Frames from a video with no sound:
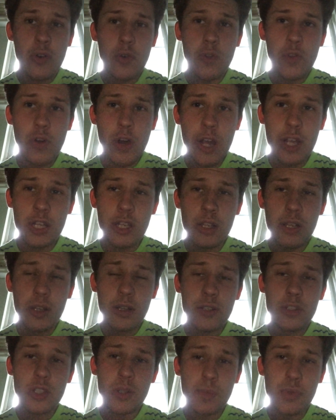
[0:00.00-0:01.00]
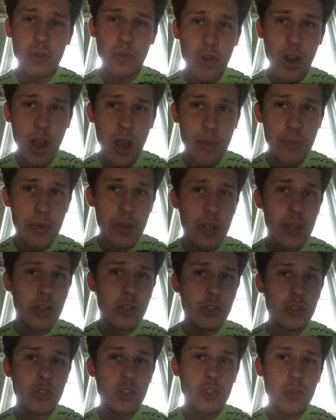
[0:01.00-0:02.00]
Like, subscribe,
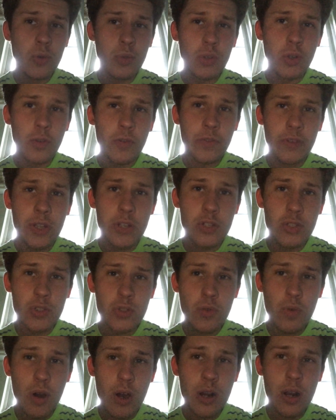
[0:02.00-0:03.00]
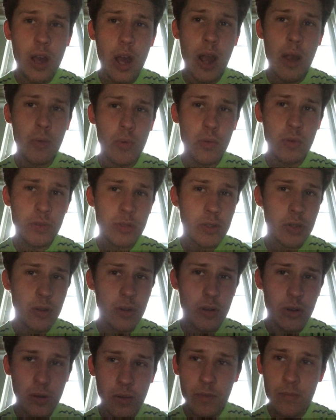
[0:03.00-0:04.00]
join the notification squad. I will
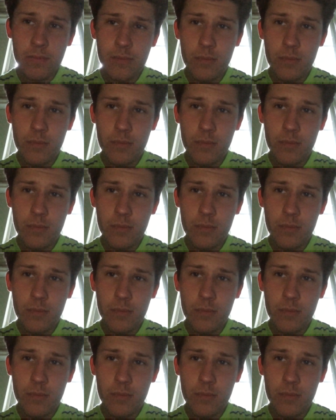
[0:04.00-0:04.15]
return.